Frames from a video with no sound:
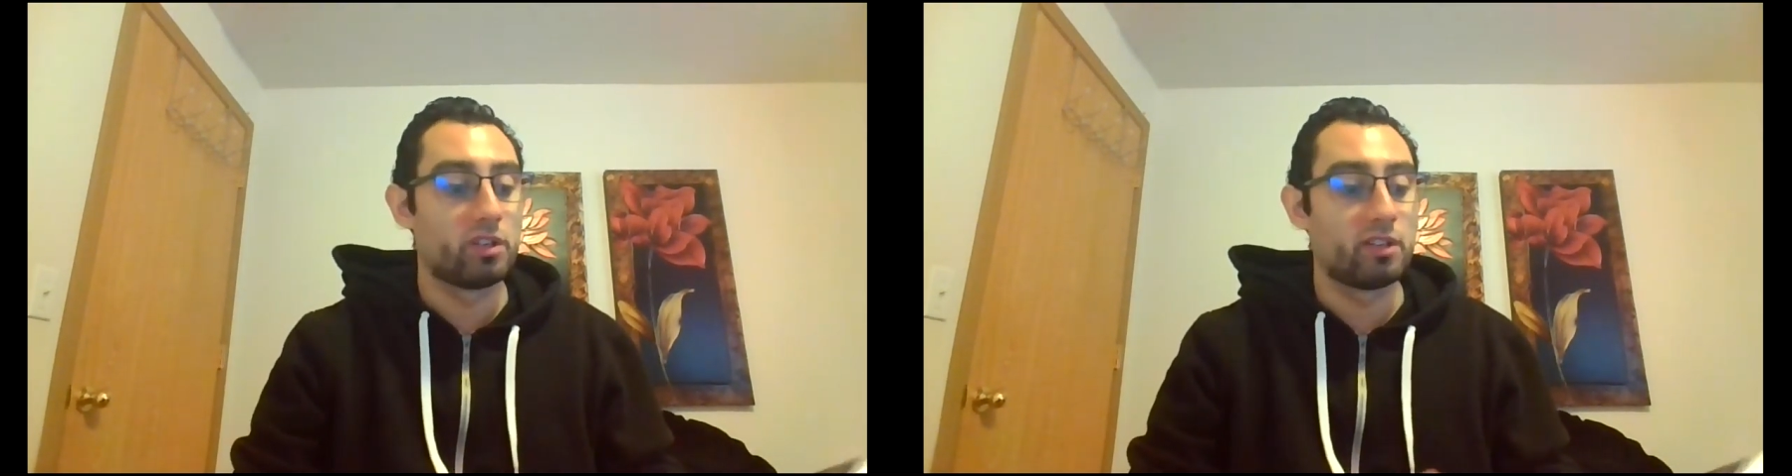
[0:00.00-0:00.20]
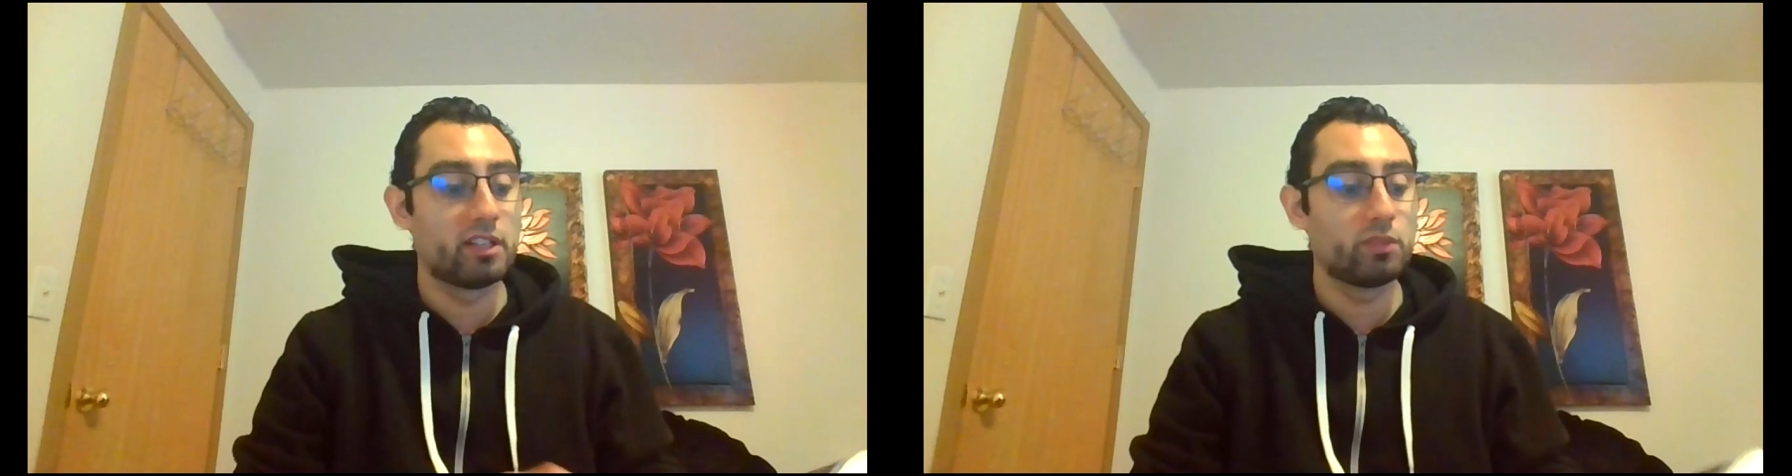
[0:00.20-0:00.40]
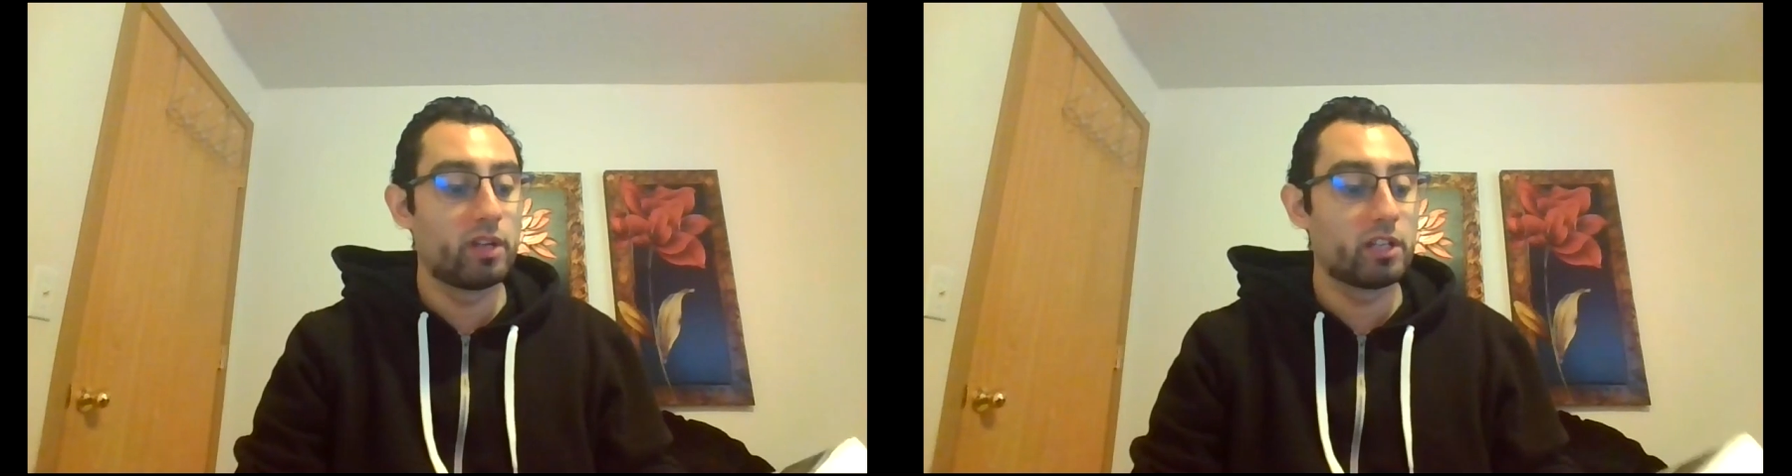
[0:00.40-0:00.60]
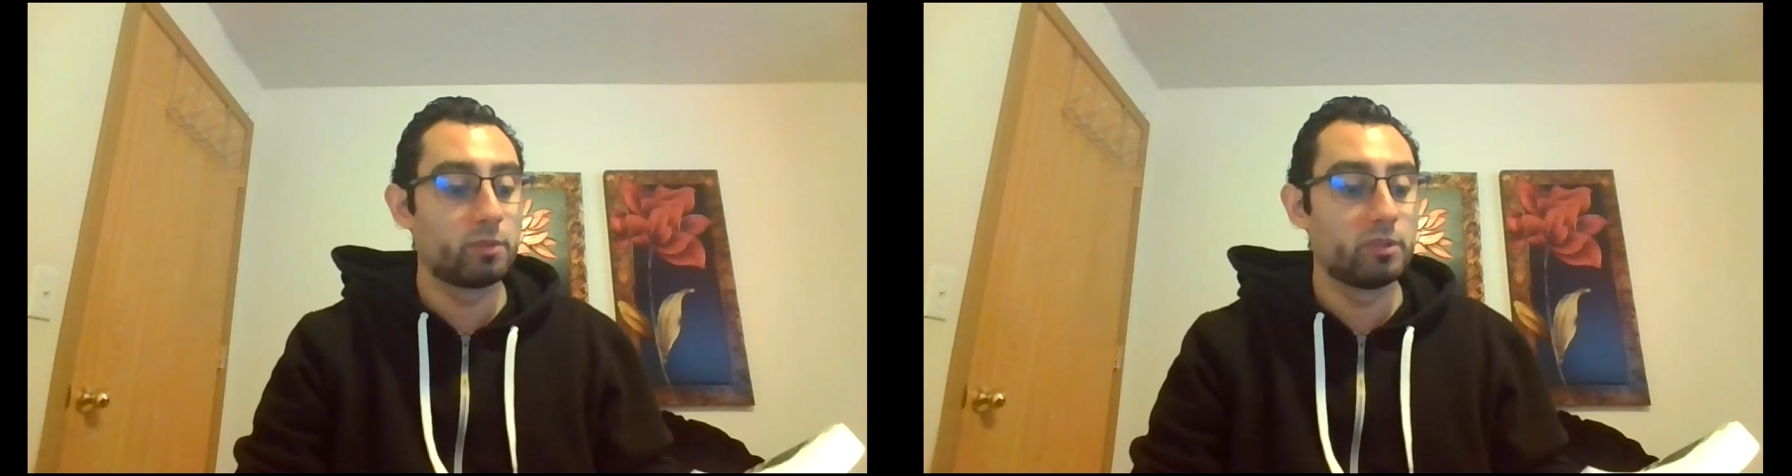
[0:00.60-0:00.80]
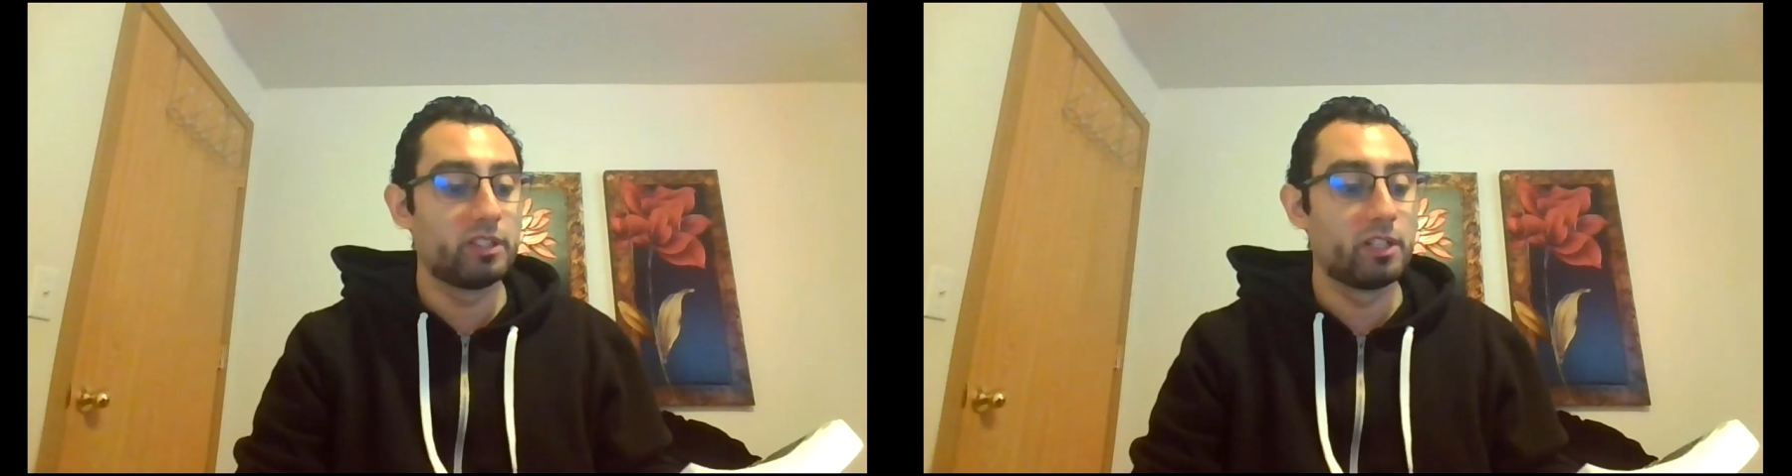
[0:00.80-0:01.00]
And that's what
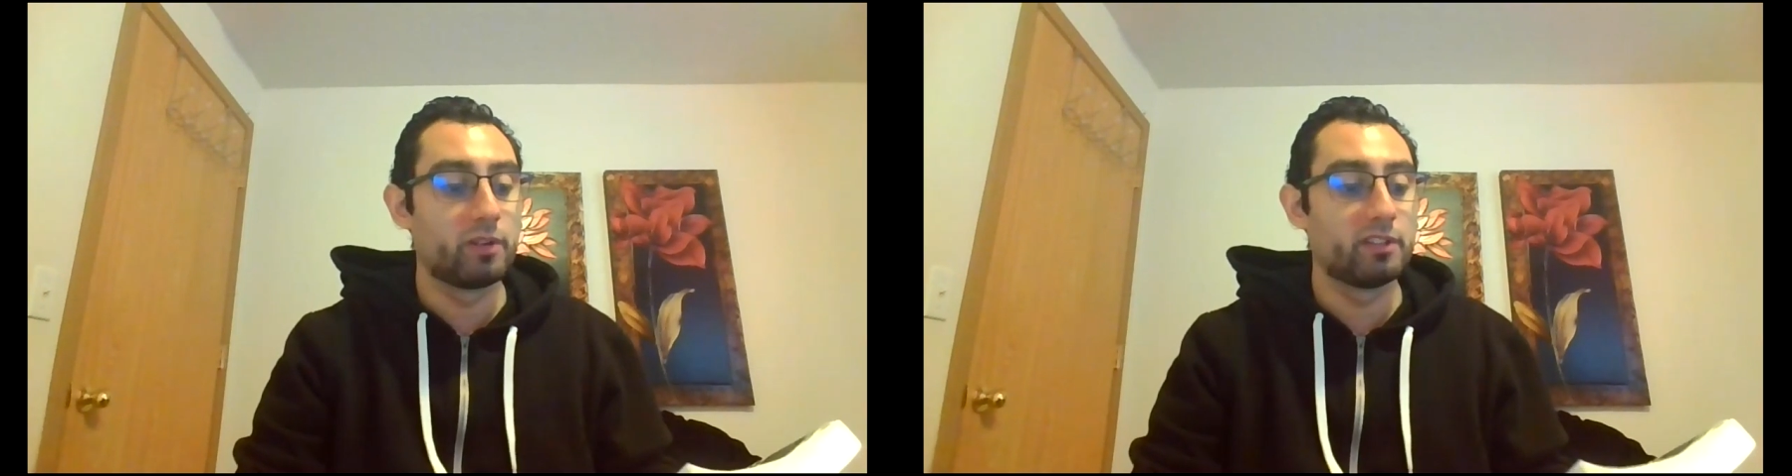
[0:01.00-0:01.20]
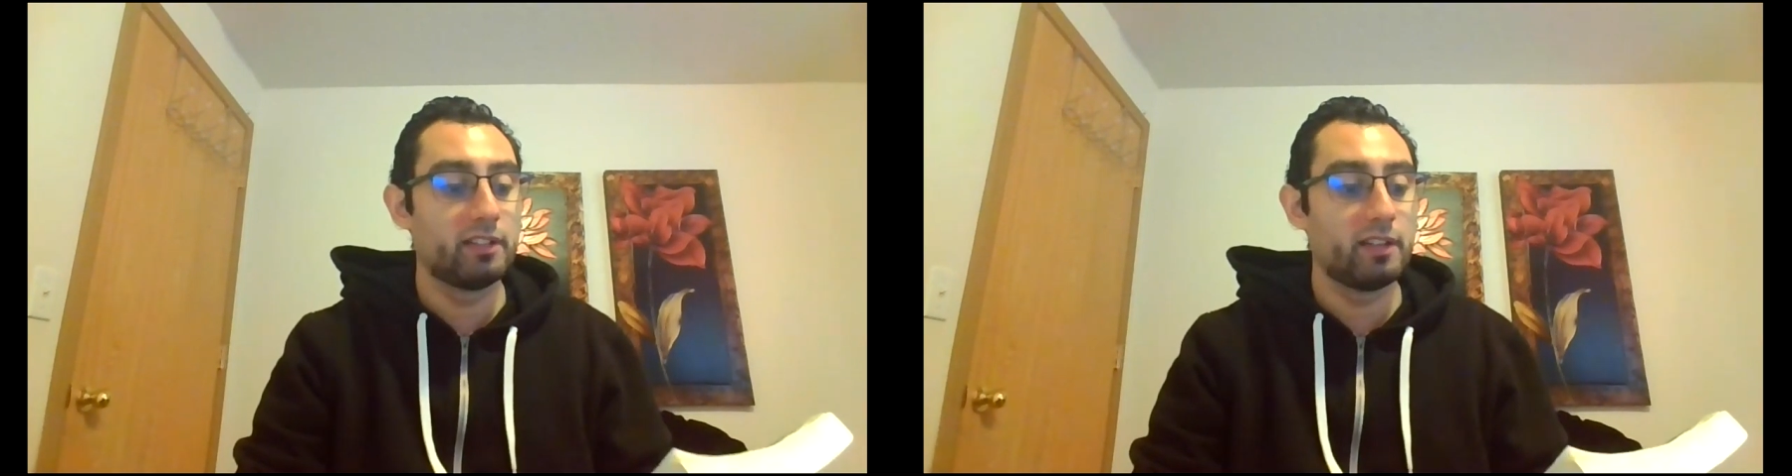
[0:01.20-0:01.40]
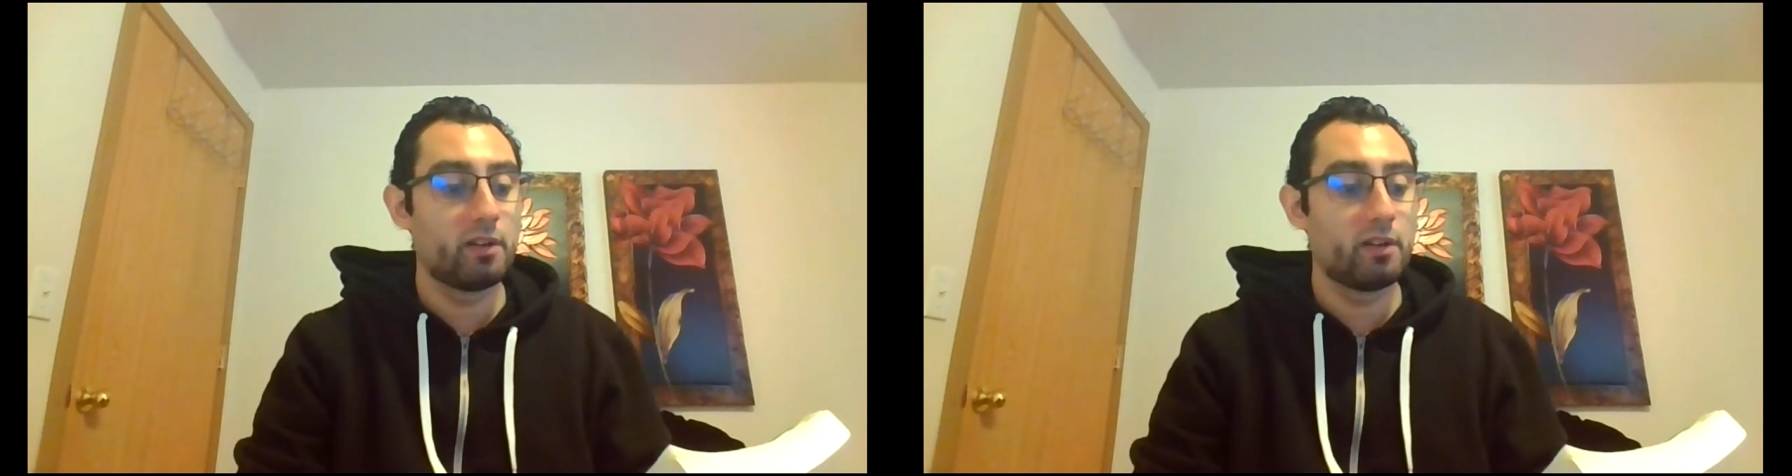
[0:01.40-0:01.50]
Expert Secrets